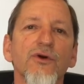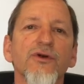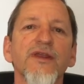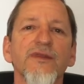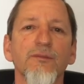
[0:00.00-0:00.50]

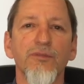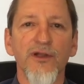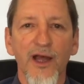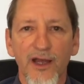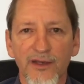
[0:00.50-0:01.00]
or in the
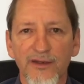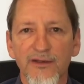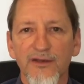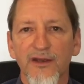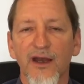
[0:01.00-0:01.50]
blood.
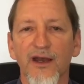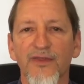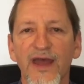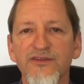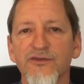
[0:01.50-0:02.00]

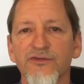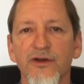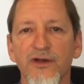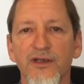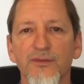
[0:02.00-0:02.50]
That's a
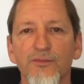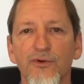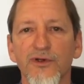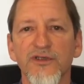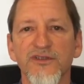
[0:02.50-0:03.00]
very
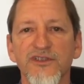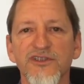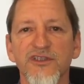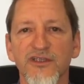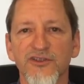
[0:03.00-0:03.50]
important
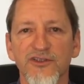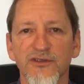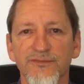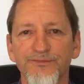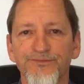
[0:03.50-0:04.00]
distinction.
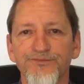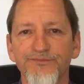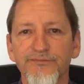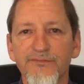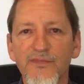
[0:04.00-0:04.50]

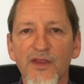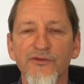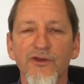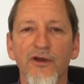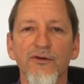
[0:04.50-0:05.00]

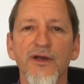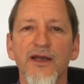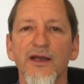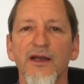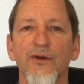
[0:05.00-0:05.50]
So
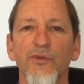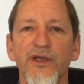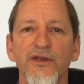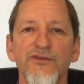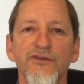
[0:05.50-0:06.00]

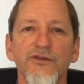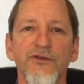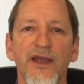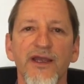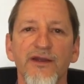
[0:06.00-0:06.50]
we
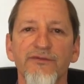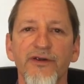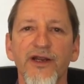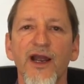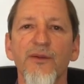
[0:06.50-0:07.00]
do a
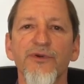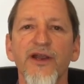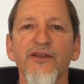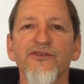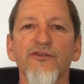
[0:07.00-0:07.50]
very
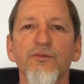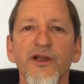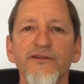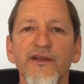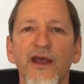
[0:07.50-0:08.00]
comprehensive
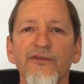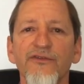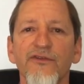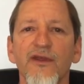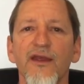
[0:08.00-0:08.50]
blood
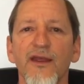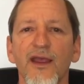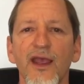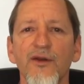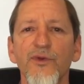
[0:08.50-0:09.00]
test,
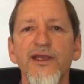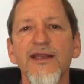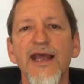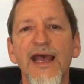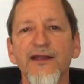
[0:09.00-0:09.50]
and we
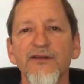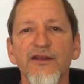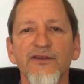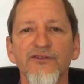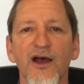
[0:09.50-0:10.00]
can add
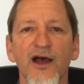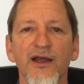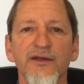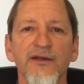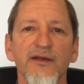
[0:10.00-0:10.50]
things
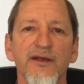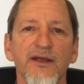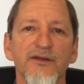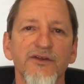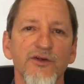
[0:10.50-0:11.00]
on
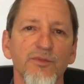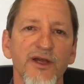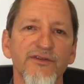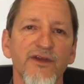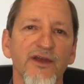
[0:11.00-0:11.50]
to your
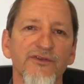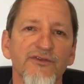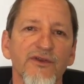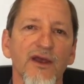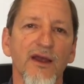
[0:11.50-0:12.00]
blood
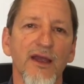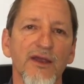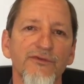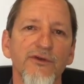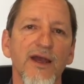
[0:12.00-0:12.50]
test
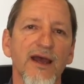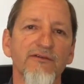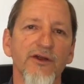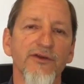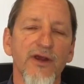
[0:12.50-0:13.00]
if you
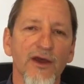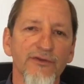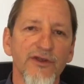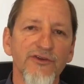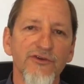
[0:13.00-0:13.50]
have other
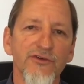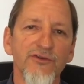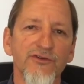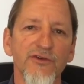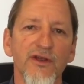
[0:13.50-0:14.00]
health
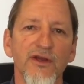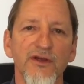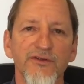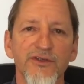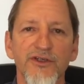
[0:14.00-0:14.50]
issues
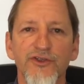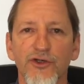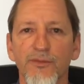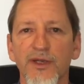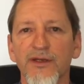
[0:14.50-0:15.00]
to
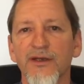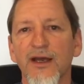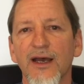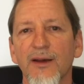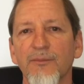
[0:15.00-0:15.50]
determine